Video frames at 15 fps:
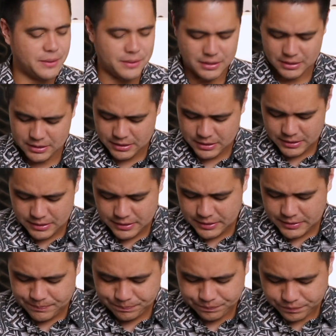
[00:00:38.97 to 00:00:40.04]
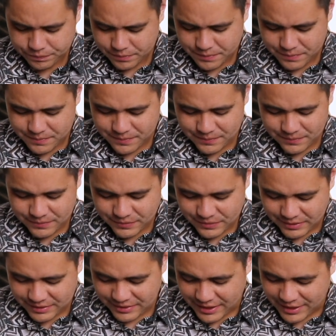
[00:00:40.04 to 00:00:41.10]

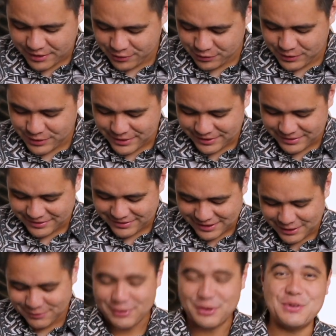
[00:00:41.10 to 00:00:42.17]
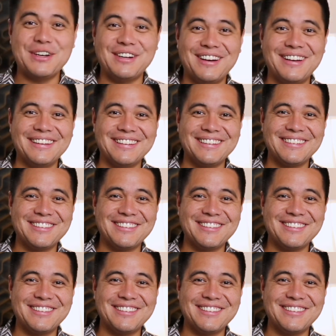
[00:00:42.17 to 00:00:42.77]
And this one, I love the green on it.